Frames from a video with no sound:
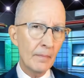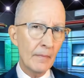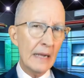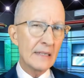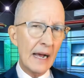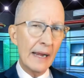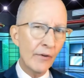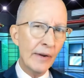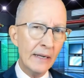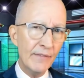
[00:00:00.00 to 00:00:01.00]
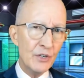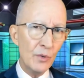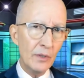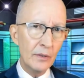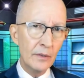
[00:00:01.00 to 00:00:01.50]
As a hiring
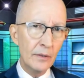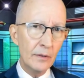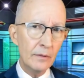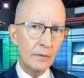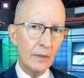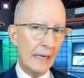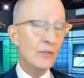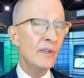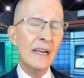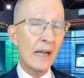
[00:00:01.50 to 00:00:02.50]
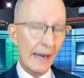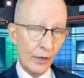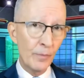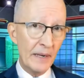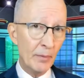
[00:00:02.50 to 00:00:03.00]
individual, I do not
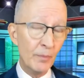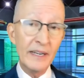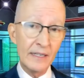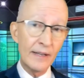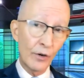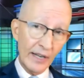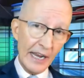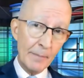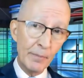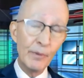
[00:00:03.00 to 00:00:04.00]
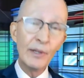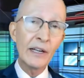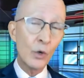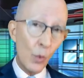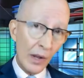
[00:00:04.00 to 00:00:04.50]
hire people because they are capable
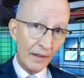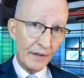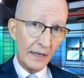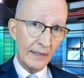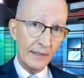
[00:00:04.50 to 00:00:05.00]
and qualified.